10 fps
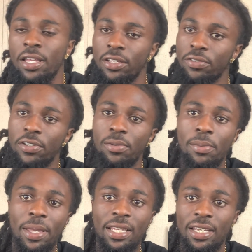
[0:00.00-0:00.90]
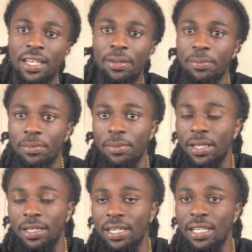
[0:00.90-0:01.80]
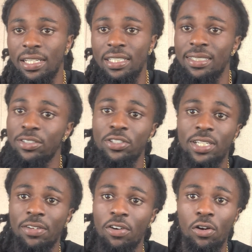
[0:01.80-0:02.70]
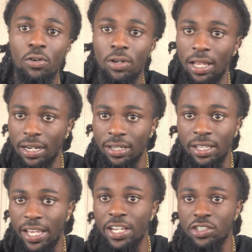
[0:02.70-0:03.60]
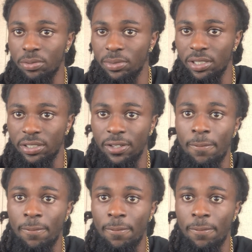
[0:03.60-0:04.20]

You feel me? Making that making that list, you'll save a whole lot of extra money.